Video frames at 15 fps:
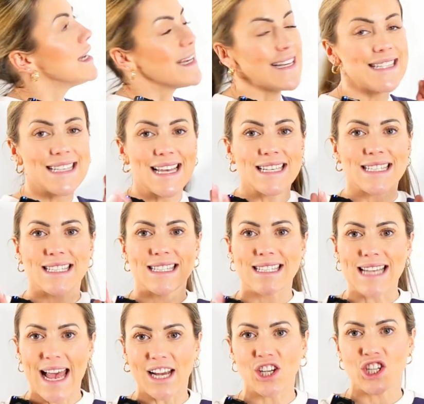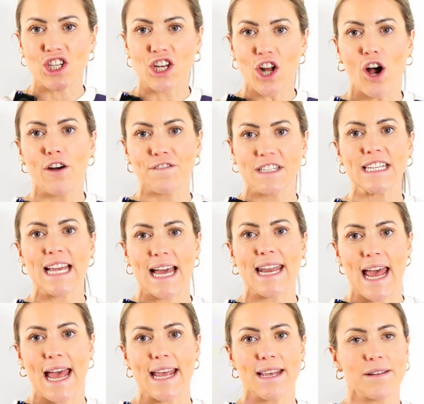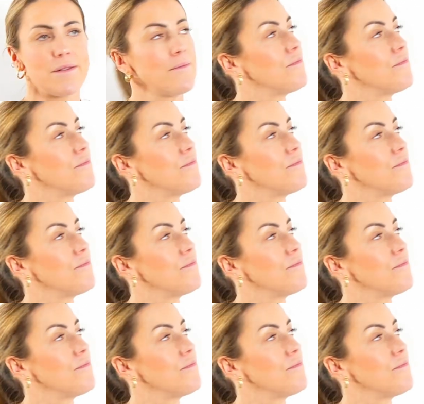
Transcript: is a section of DNA